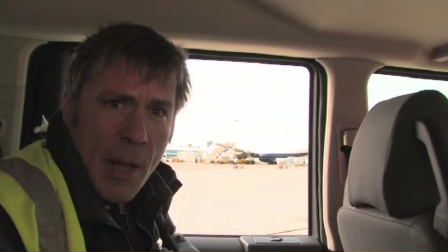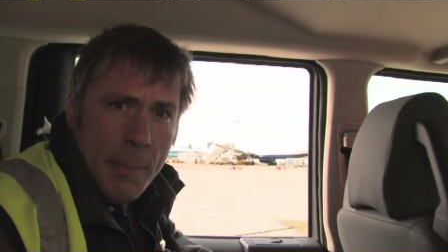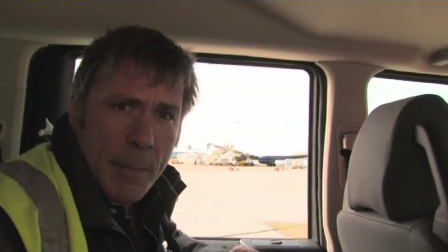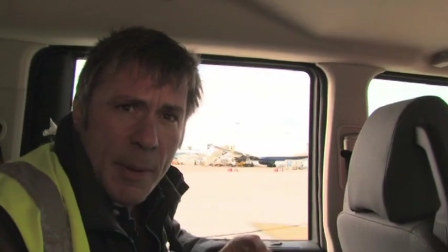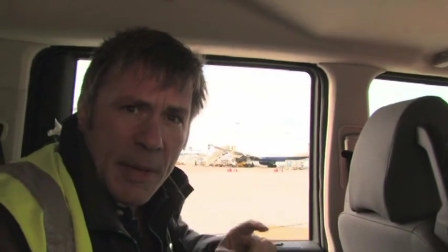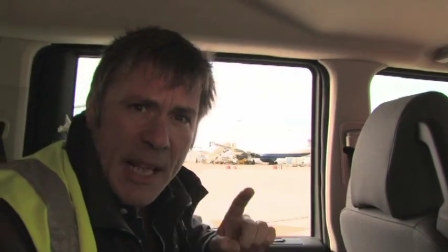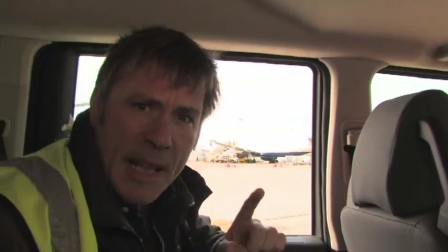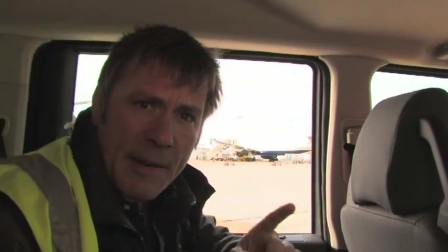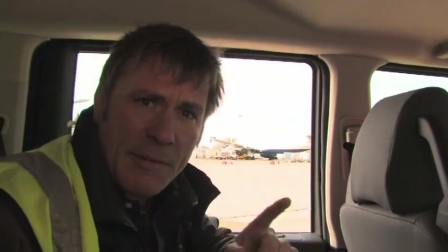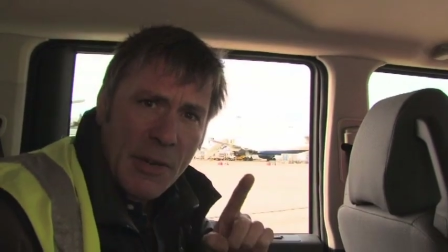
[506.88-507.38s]

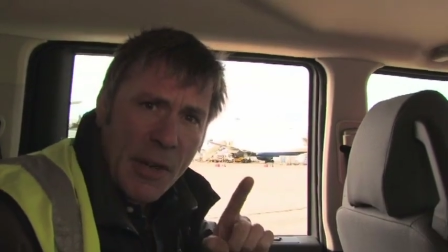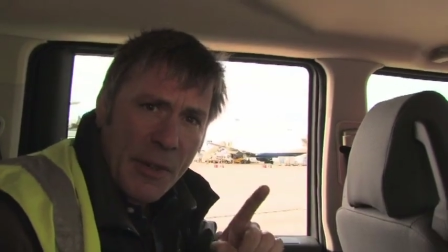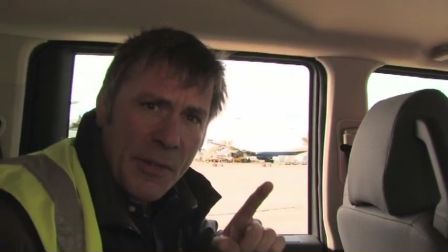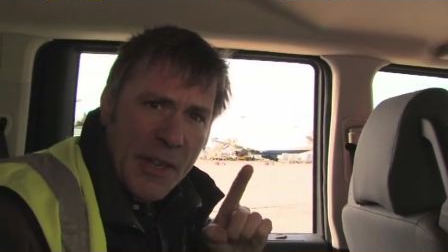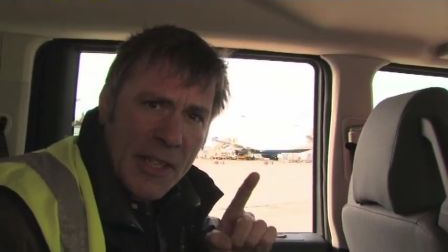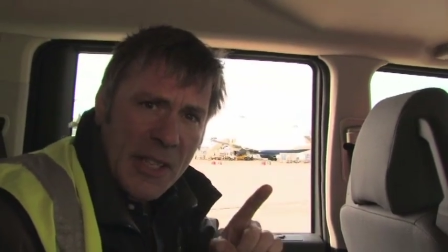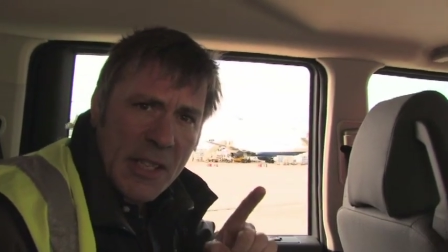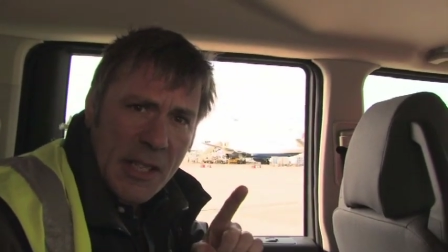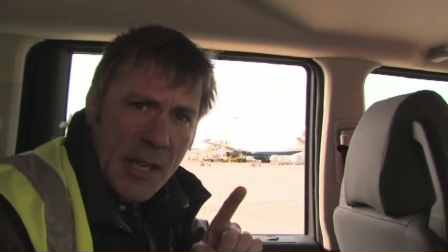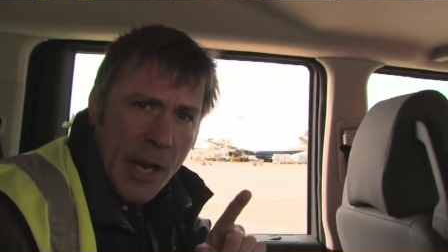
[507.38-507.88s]
but even at
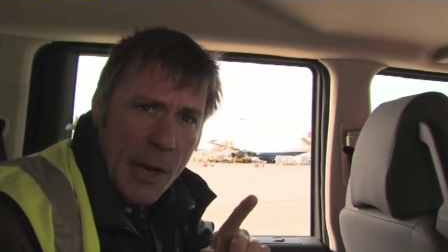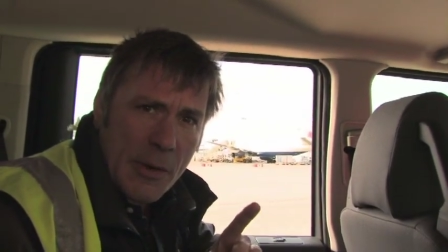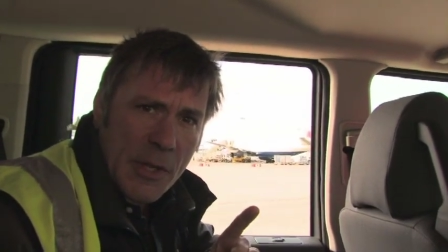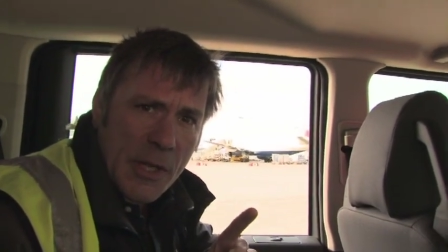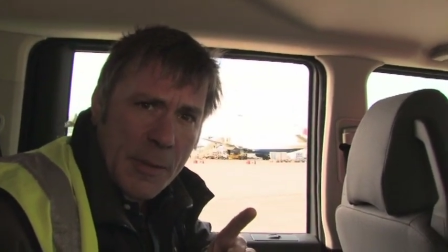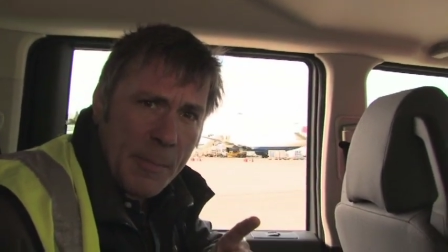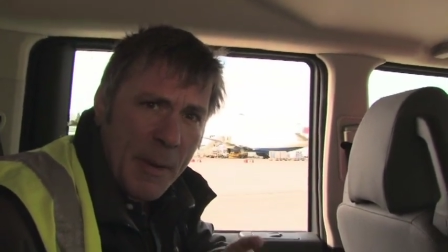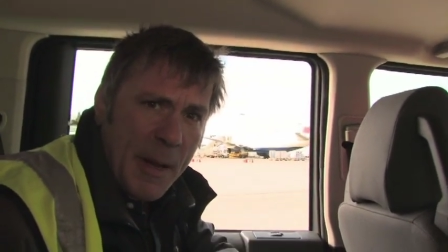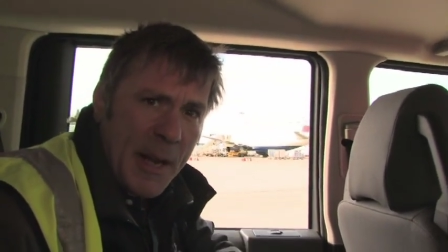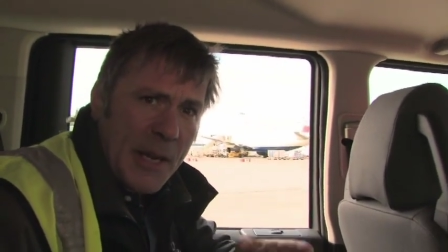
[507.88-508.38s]
this slow
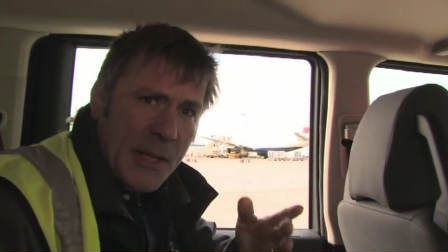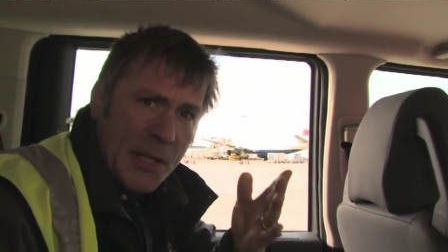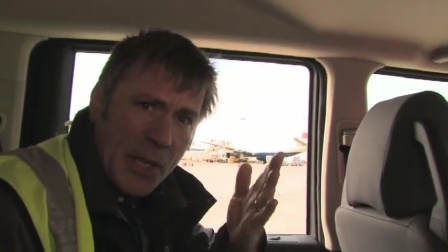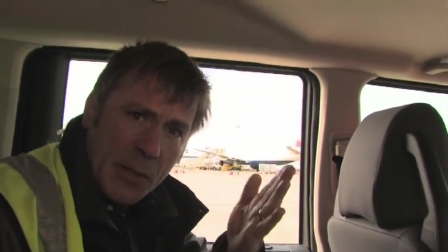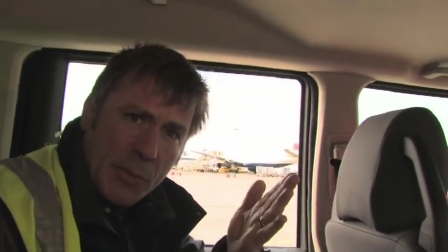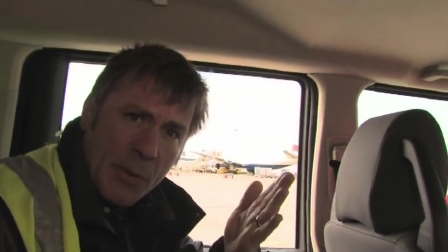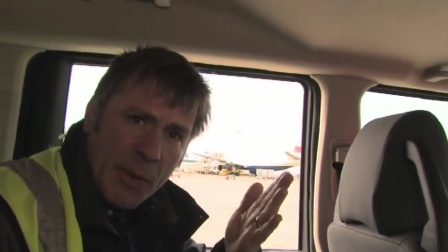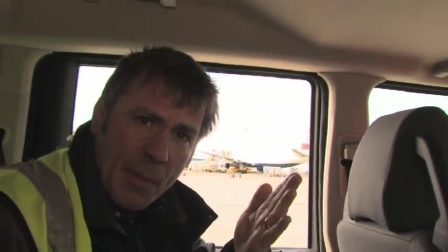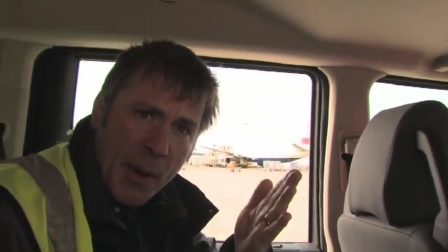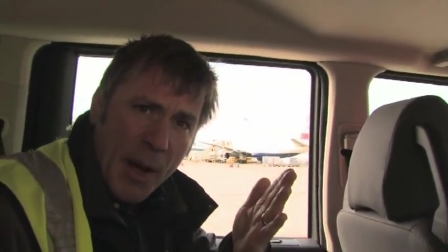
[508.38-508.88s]
speed,
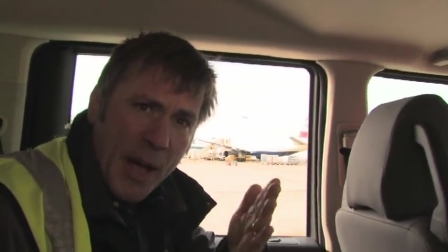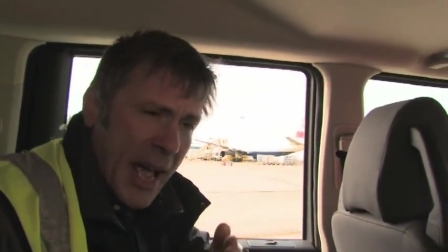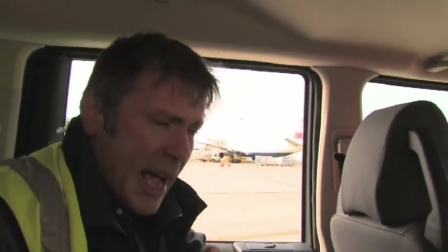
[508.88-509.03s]
just with my